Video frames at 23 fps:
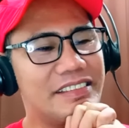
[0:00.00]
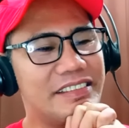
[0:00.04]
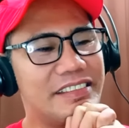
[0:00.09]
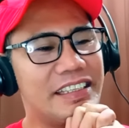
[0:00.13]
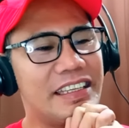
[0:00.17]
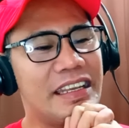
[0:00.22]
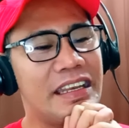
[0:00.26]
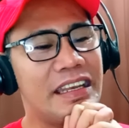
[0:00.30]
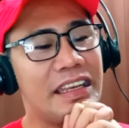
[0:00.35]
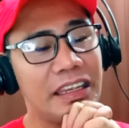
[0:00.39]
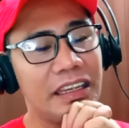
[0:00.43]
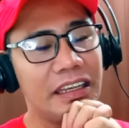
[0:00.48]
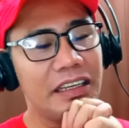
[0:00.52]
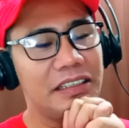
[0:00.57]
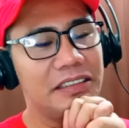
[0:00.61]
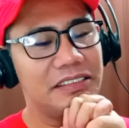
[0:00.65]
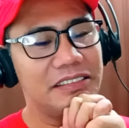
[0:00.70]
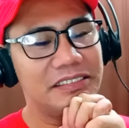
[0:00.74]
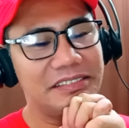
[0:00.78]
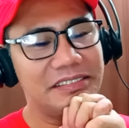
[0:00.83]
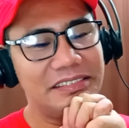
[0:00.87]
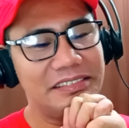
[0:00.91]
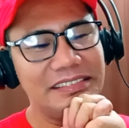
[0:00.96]
India.
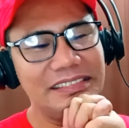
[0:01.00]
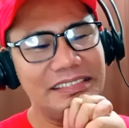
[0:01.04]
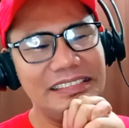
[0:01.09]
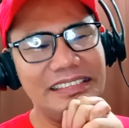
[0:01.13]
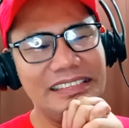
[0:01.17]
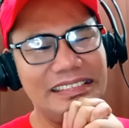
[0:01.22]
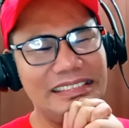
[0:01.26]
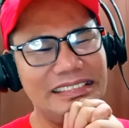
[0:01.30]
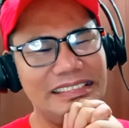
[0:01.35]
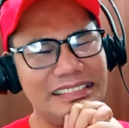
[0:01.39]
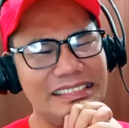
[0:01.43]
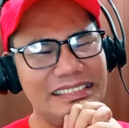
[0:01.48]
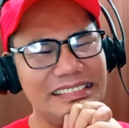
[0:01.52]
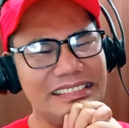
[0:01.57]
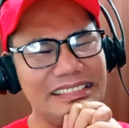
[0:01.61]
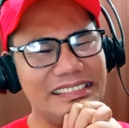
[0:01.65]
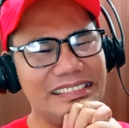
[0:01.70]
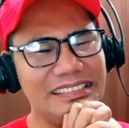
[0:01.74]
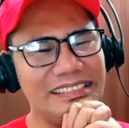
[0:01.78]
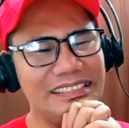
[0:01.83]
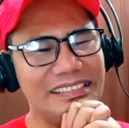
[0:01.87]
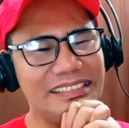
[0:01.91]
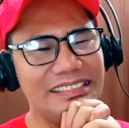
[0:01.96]

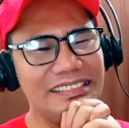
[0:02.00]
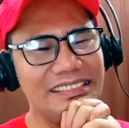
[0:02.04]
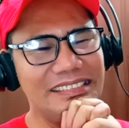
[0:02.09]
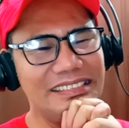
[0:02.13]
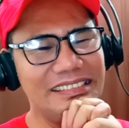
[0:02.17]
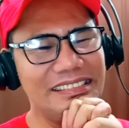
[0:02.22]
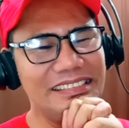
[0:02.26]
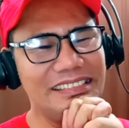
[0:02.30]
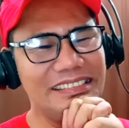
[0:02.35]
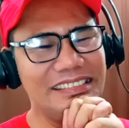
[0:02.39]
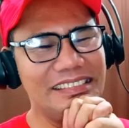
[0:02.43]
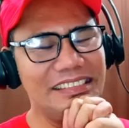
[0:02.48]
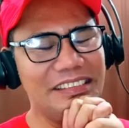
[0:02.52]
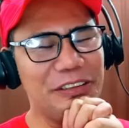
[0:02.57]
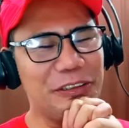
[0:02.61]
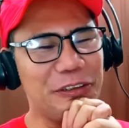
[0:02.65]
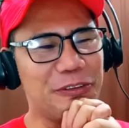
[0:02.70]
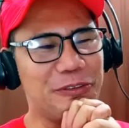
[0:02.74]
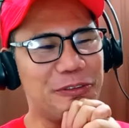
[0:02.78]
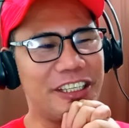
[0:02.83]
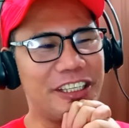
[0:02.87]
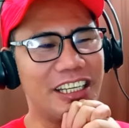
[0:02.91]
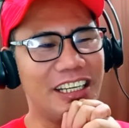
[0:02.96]
Grand!
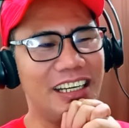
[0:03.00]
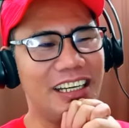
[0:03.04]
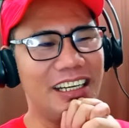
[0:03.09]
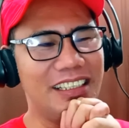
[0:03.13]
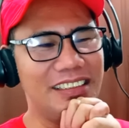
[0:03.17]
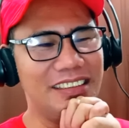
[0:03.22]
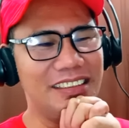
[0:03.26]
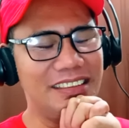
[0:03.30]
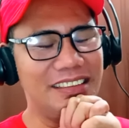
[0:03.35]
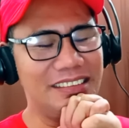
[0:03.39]
Oh my India! god.